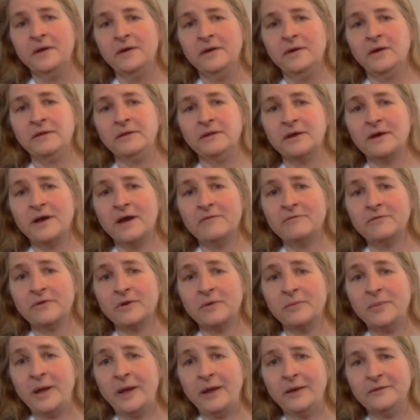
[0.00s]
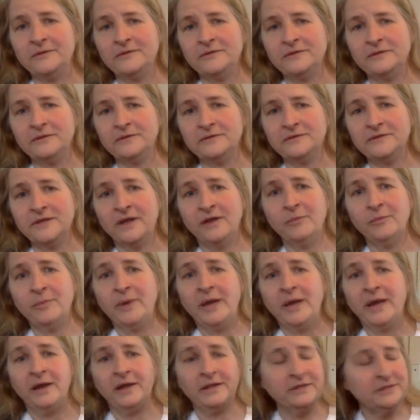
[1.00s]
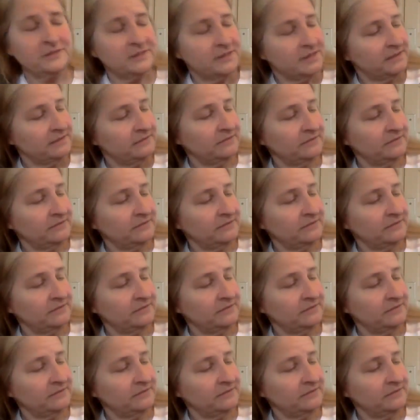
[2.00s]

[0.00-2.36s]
on the cover about cell biology.